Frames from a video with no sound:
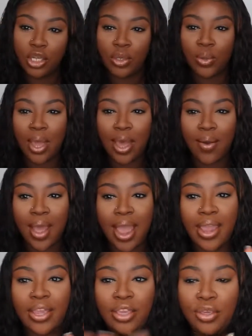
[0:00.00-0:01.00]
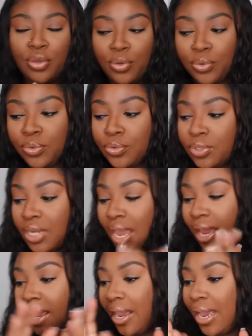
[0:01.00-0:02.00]
you how I use
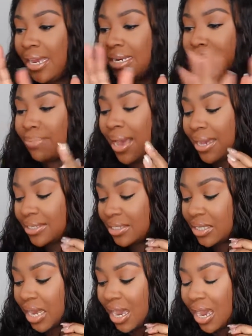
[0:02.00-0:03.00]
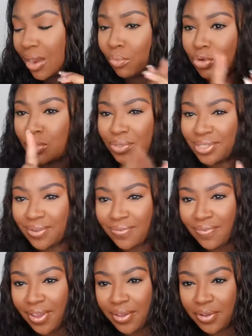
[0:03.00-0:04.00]
a box dye, which was a
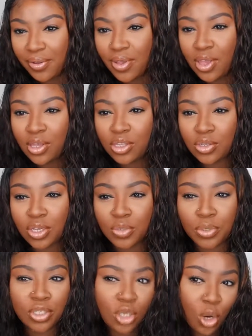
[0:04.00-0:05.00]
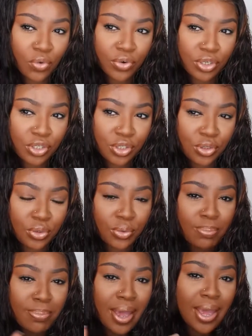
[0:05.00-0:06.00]
fail. So I switched over
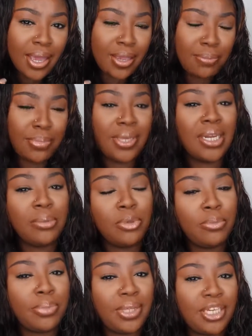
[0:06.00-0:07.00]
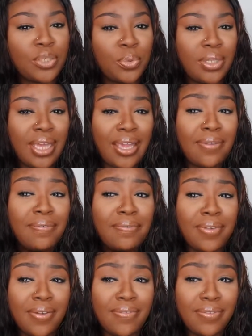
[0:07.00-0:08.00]
to my BW bleach with a
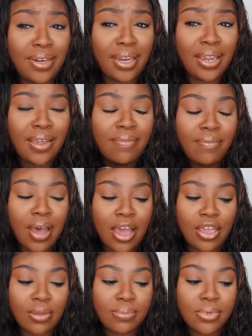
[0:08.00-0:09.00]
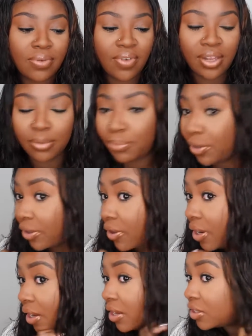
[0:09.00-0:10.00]
50 volume developer
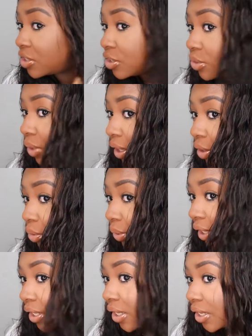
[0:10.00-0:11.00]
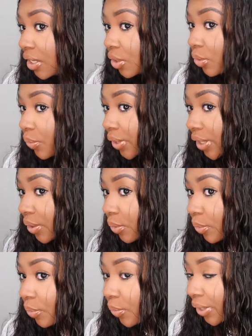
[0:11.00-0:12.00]
to do a quick
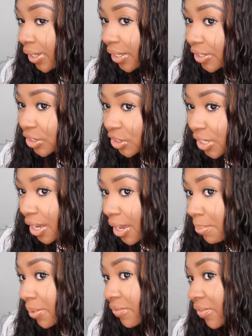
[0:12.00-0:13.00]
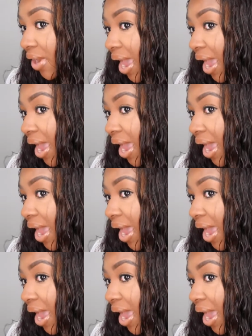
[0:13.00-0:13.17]
job of